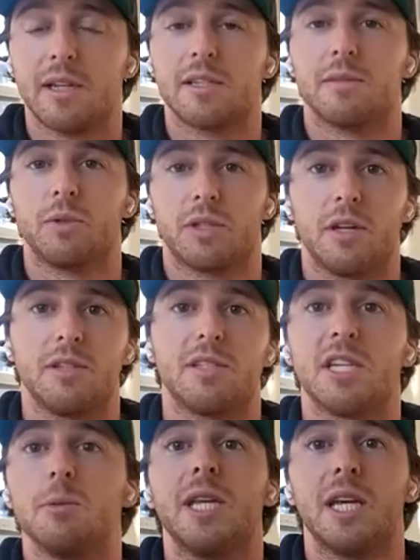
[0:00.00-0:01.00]
It's what's called
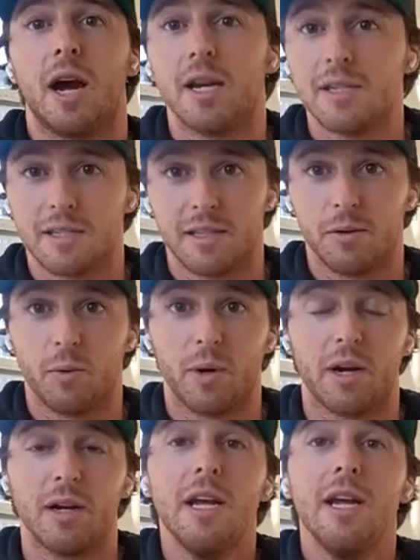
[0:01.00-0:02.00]
CBD isolate,
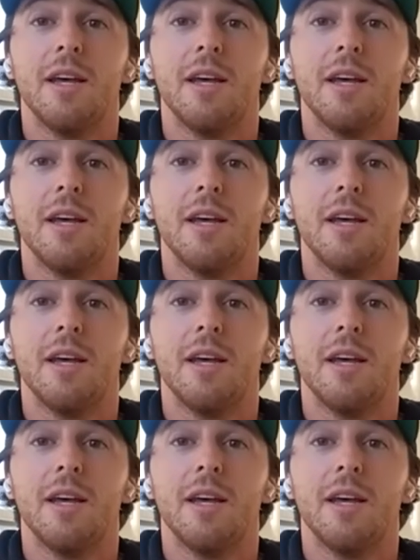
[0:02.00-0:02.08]
where